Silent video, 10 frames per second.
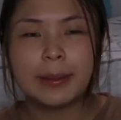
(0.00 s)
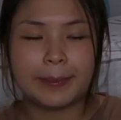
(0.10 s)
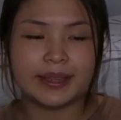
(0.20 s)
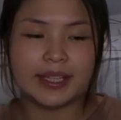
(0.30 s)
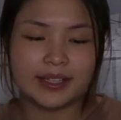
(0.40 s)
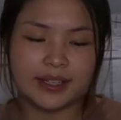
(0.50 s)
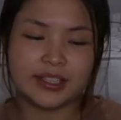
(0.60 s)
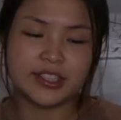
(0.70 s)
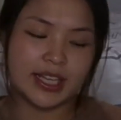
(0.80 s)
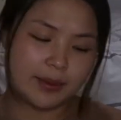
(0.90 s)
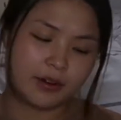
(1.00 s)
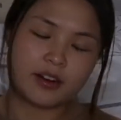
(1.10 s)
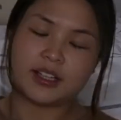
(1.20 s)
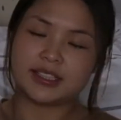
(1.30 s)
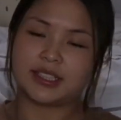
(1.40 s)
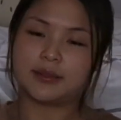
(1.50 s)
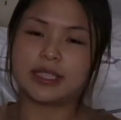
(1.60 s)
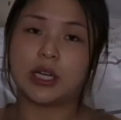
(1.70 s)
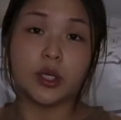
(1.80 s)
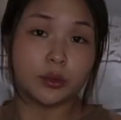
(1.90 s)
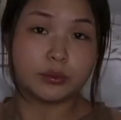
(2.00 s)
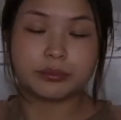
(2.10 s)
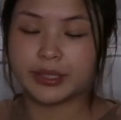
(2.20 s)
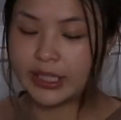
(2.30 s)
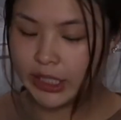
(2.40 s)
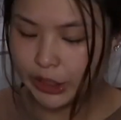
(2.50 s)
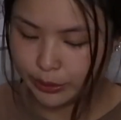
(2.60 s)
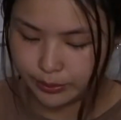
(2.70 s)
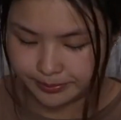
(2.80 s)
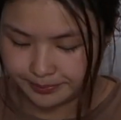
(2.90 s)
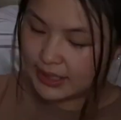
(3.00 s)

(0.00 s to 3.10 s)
but then I just came across it and I was like, oh, pretty cute.